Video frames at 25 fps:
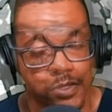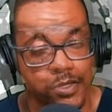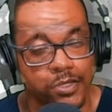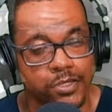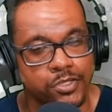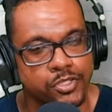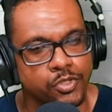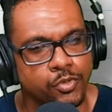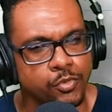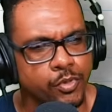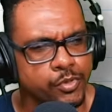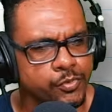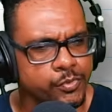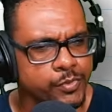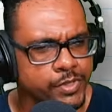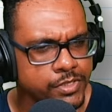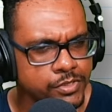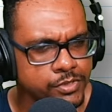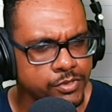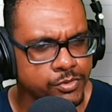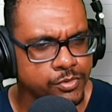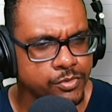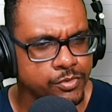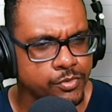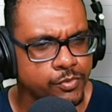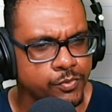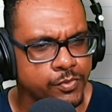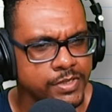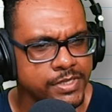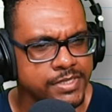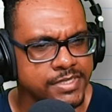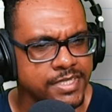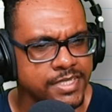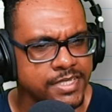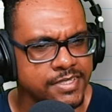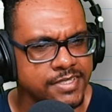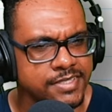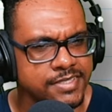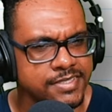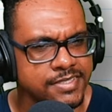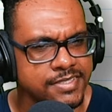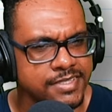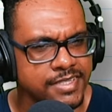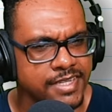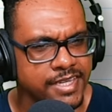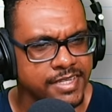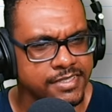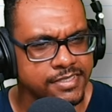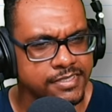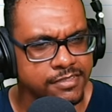So what we'll do, we'll take this
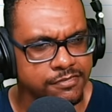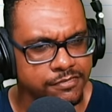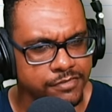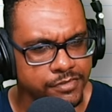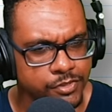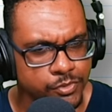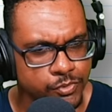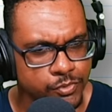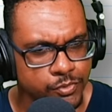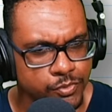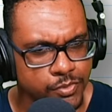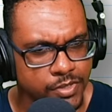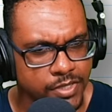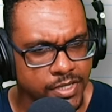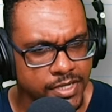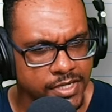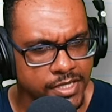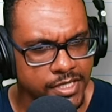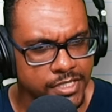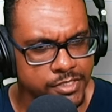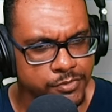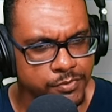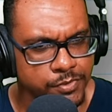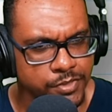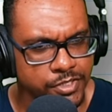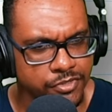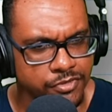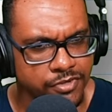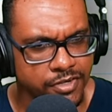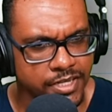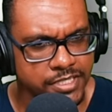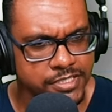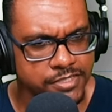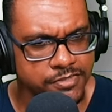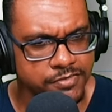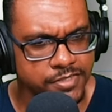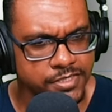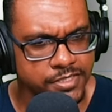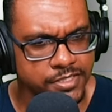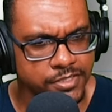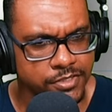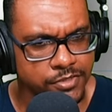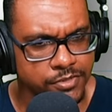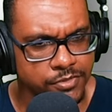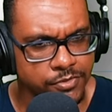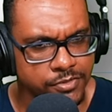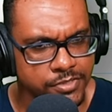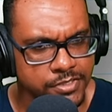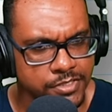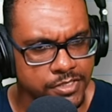negative u, and as we translate
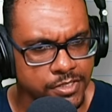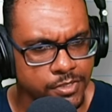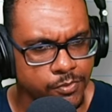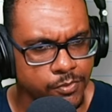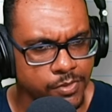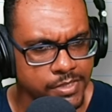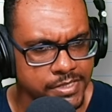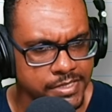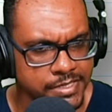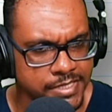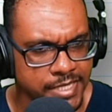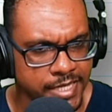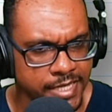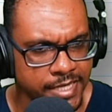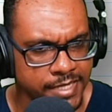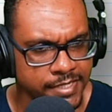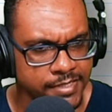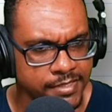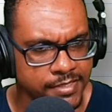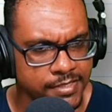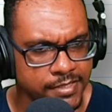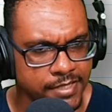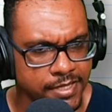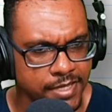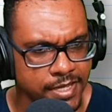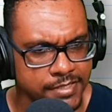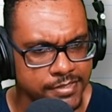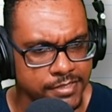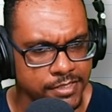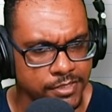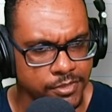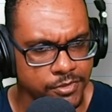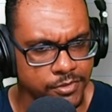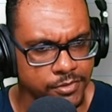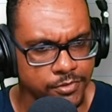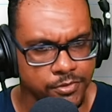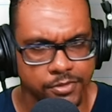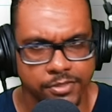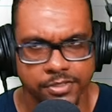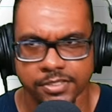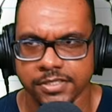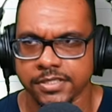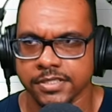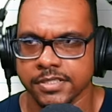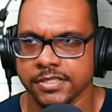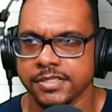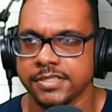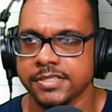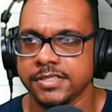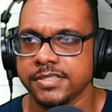across the equal sign, as it
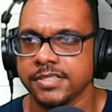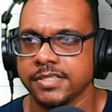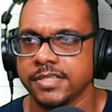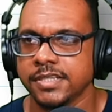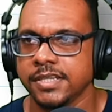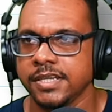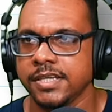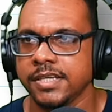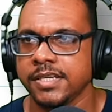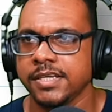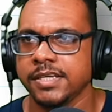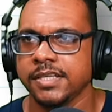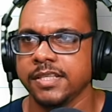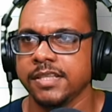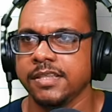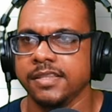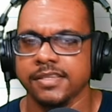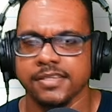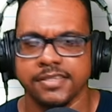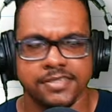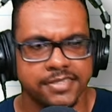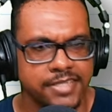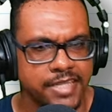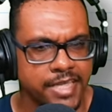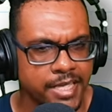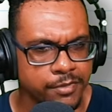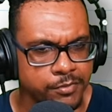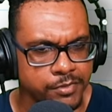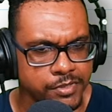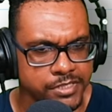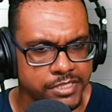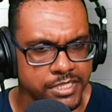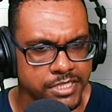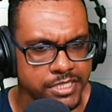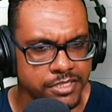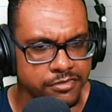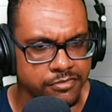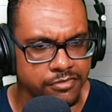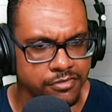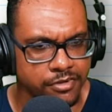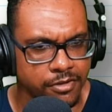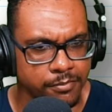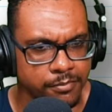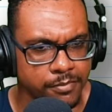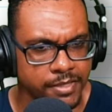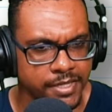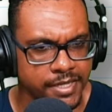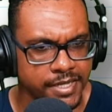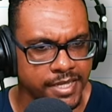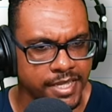crosses, the sign will change
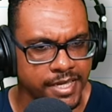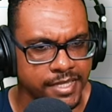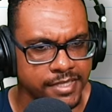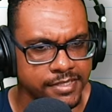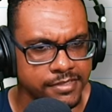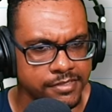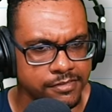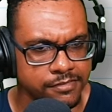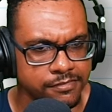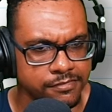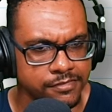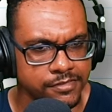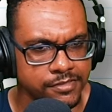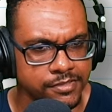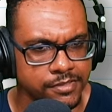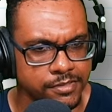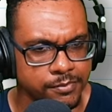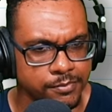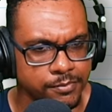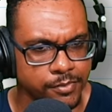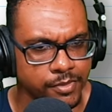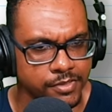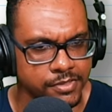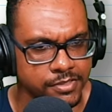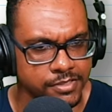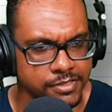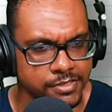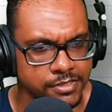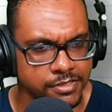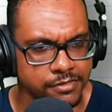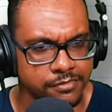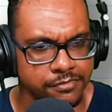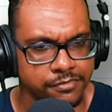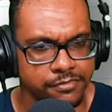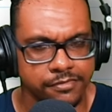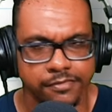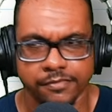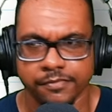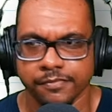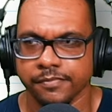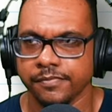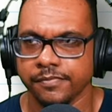from negative to positive.